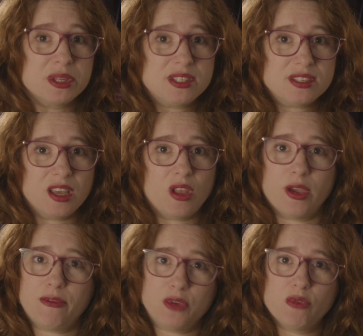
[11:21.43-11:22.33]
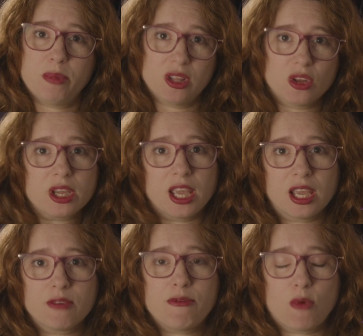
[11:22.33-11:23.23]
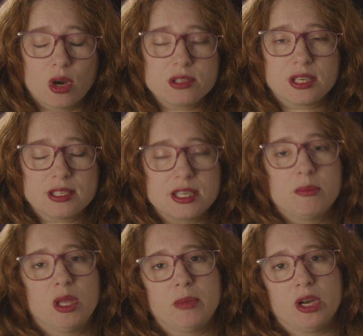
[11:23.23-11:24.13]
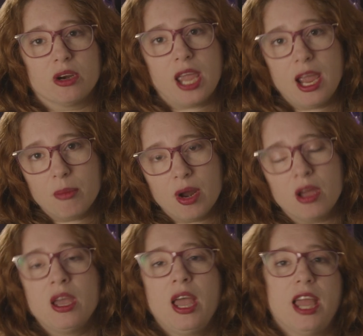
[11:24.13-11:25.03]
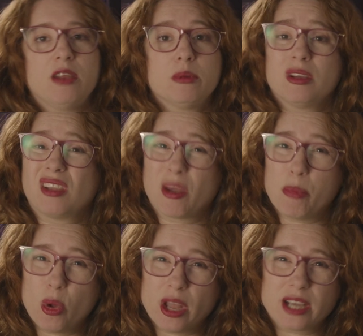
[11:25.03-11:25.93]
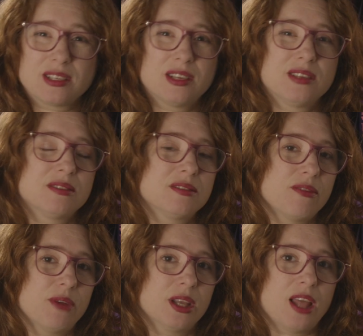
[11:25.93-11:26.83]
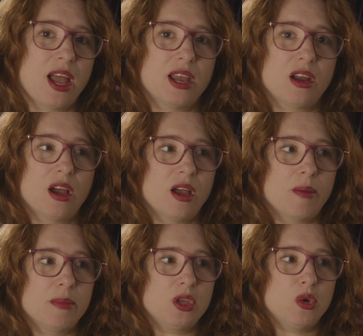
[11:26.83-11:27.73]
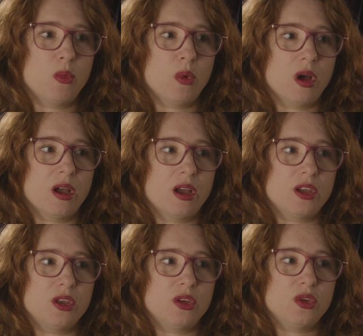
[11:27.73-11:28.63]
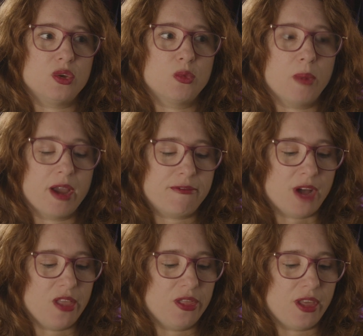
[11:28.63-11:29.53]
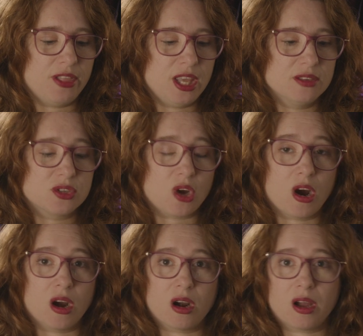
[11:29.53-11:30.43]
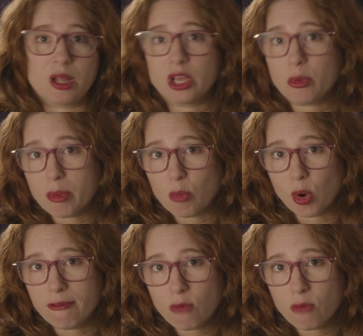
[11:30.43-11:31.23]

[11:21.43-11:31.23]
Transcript: But still, if you've been looking for a 16mm camera and you've been looking at Bolexes and stuff like that, you might find that these are a little bit more